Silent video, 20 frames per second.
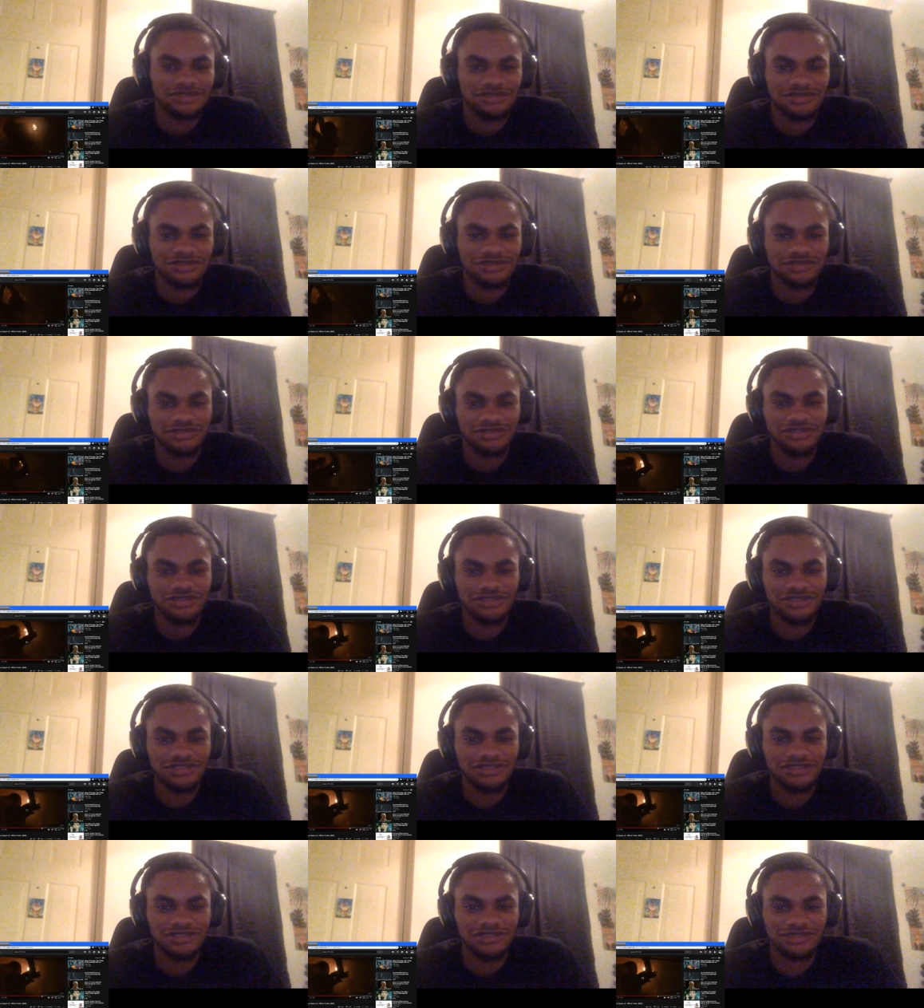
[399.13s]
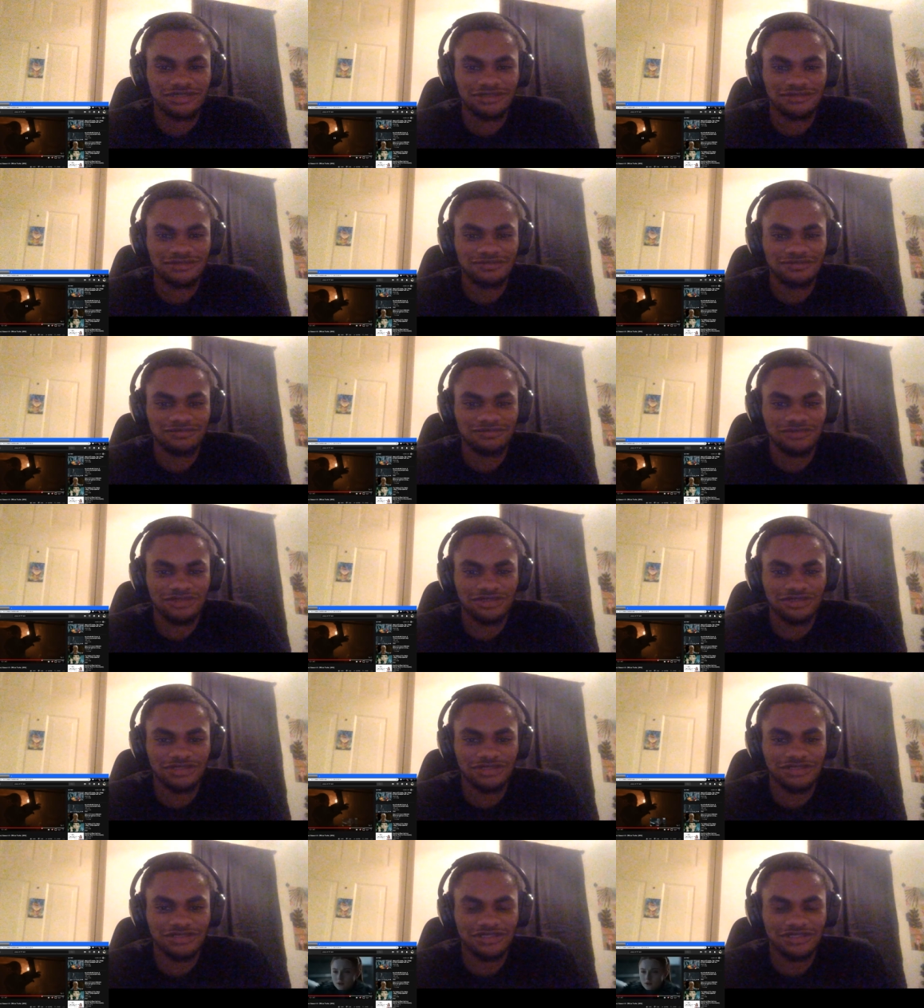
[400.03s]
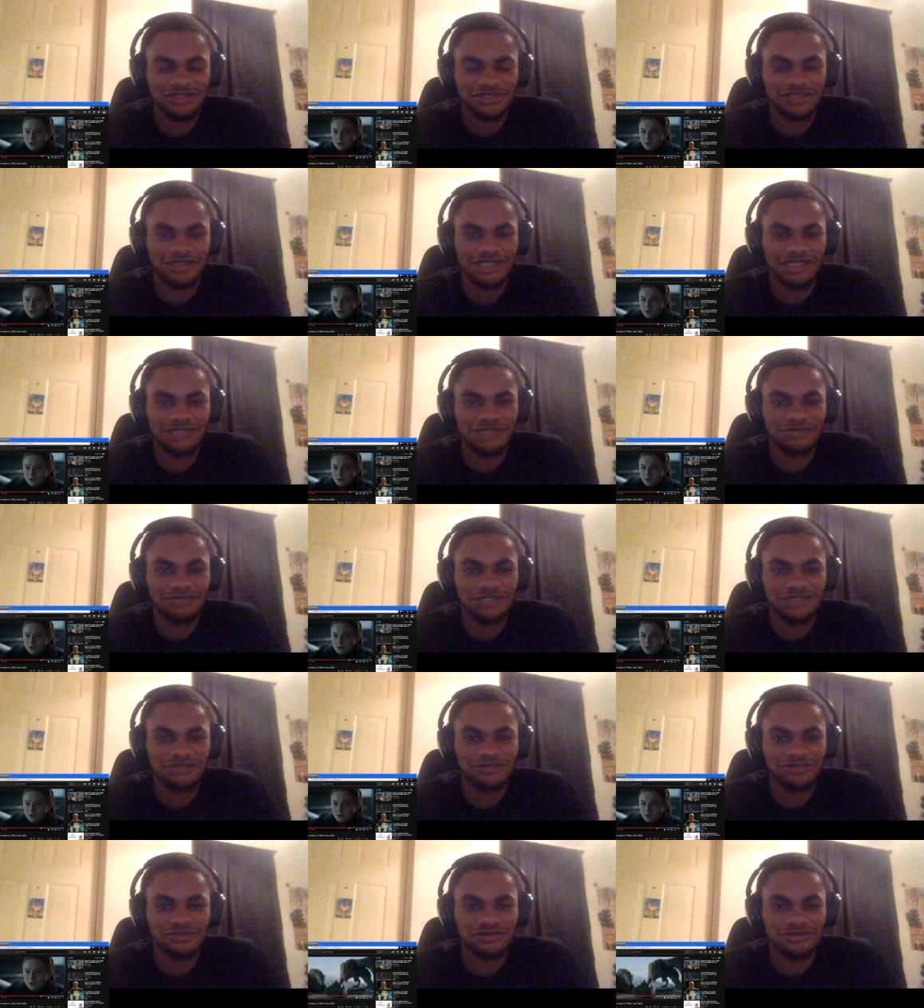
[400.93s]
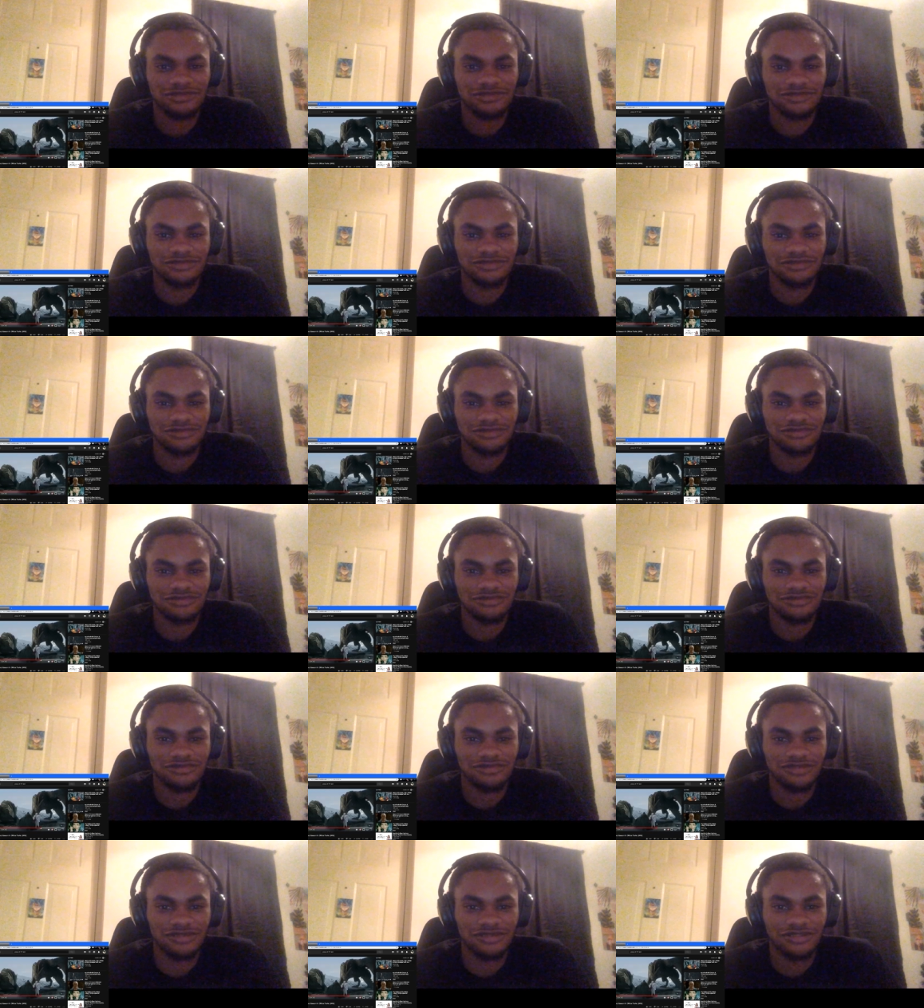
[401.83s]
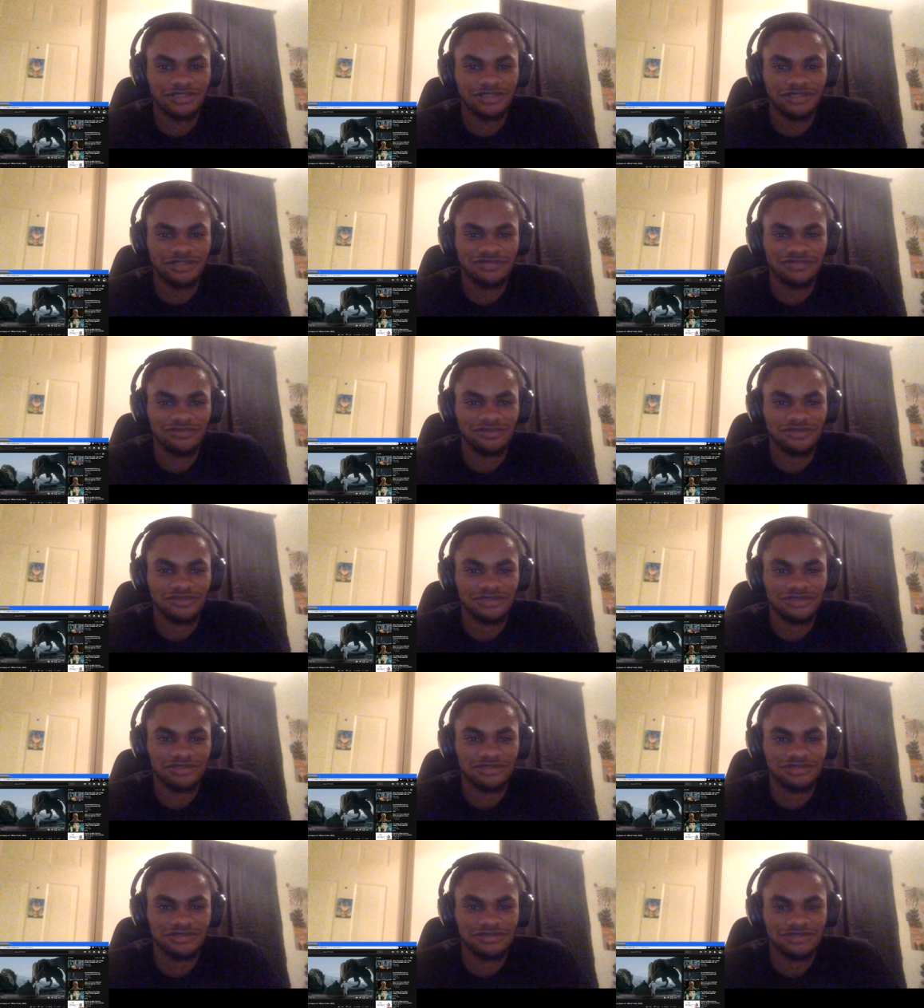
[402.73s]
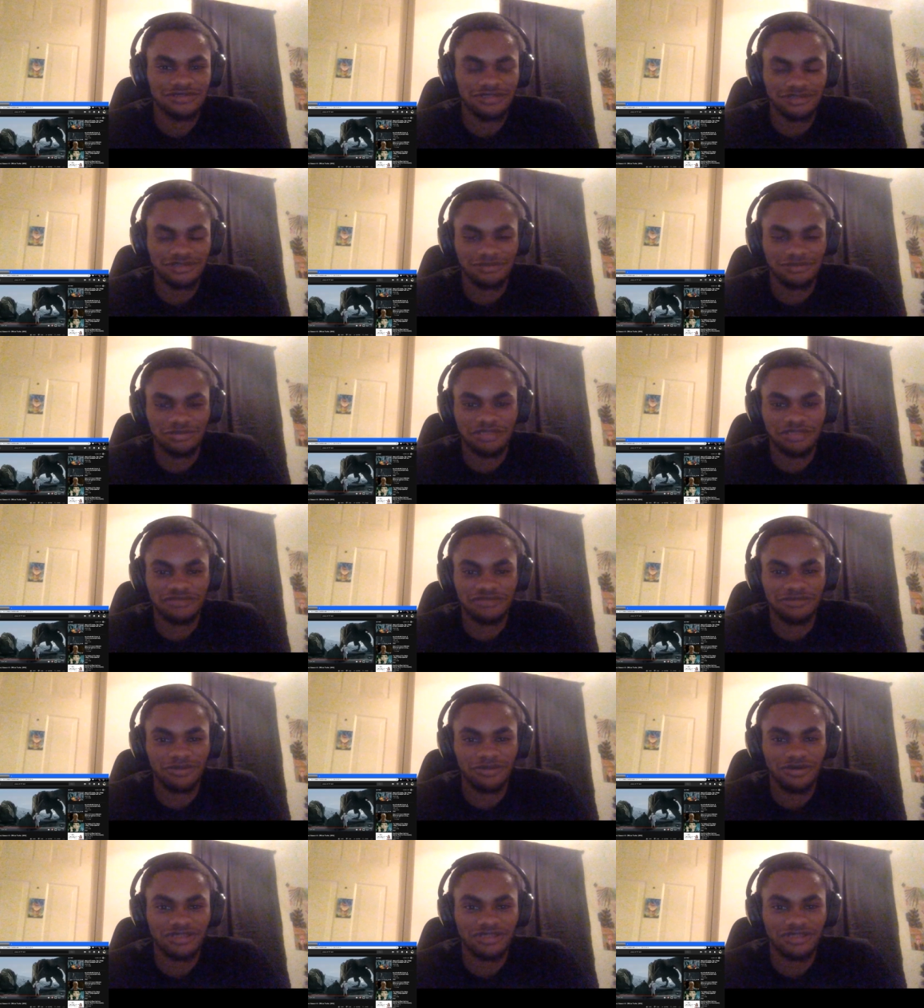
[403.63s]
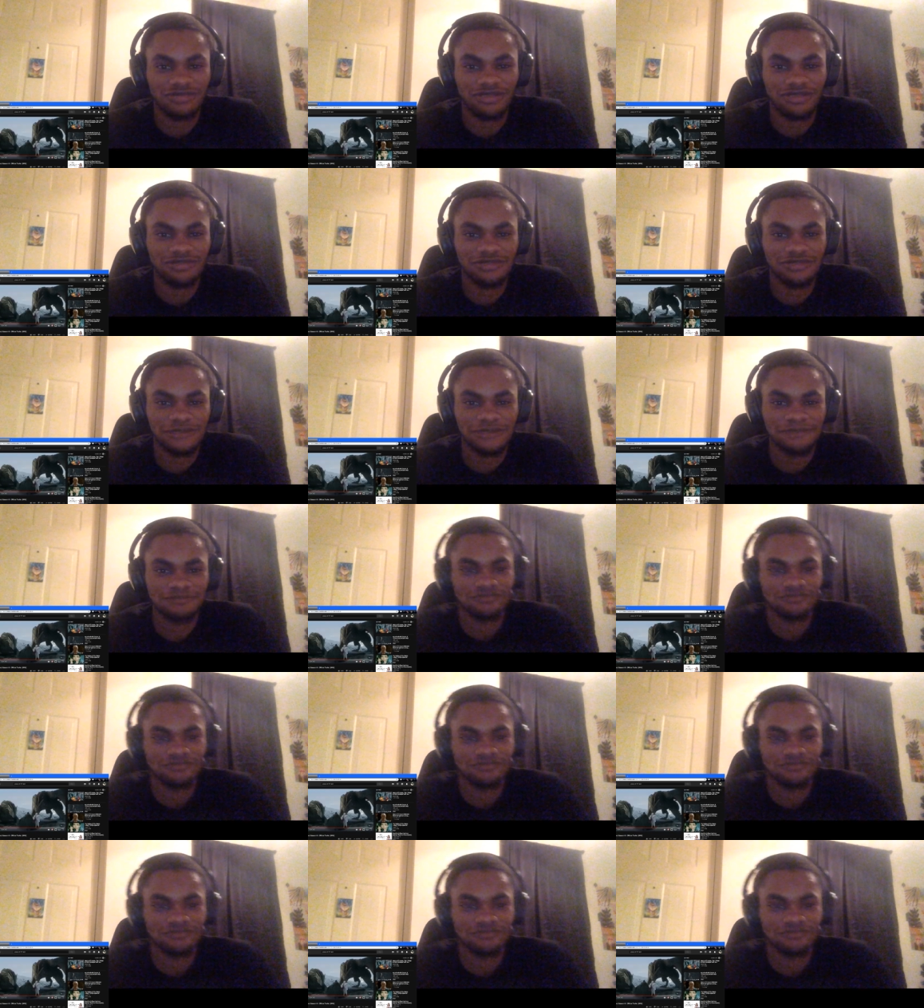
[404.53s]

So this this is the scene I think a lot of people we're looking forward to. That's a perfect pause, by the way.